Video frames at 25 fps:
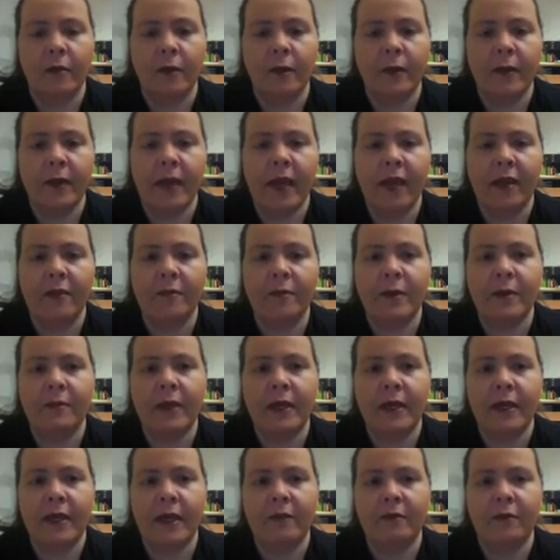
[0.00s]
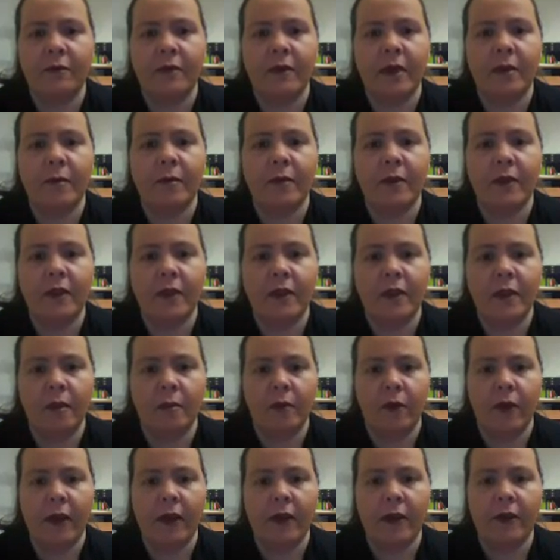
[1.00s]
where we have been being left with them in the
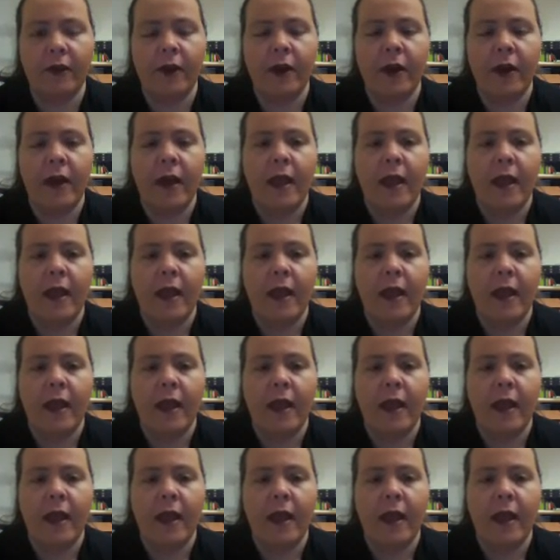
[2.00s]
numerator.